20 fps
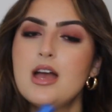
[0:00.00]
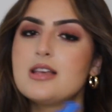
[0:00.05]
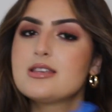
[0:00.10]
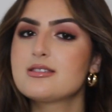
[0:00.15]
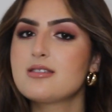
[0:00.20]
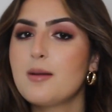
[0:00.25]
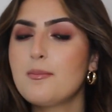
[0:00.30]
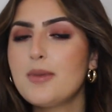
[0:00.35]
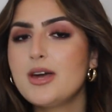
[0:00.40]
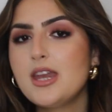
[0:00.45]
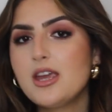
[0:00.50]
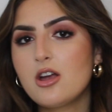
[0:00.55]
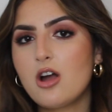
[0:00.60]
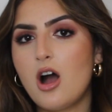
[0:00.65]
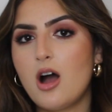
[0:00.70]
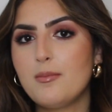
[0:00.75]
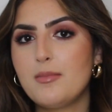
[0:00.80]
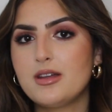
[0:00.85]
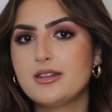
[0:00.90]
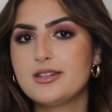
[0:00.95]
Somebody
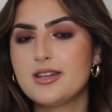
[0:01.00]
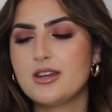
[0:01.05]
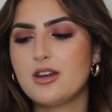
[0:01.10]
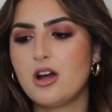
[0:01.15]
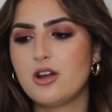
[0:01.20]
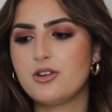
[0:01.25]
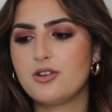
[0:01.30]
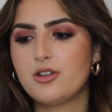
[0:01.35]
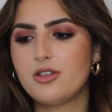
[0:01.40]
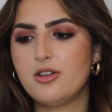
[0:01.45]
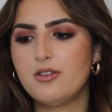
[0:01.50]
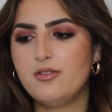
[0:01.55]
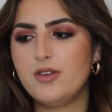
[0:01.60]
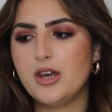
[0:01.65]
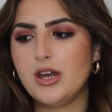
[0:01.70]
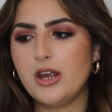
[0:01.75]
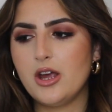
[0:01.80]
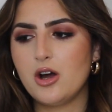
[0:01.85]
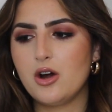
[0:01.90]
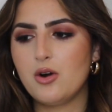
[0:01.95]
commented under the
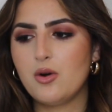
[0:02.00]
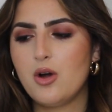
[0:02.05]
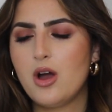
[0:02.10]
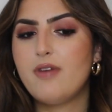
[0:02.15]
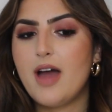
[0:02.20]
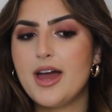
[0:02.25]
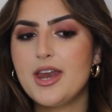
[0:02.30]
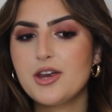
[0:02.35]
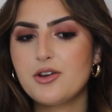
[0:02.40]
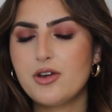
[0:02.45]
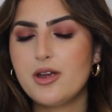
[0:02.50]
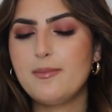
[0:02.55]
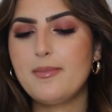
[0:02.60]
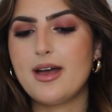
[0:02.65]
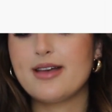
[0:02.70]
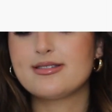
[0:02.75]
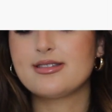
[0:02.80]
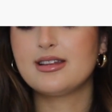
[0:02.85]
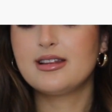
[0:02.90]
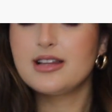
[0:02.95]
video, Vanicream
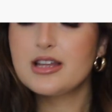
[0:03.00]
has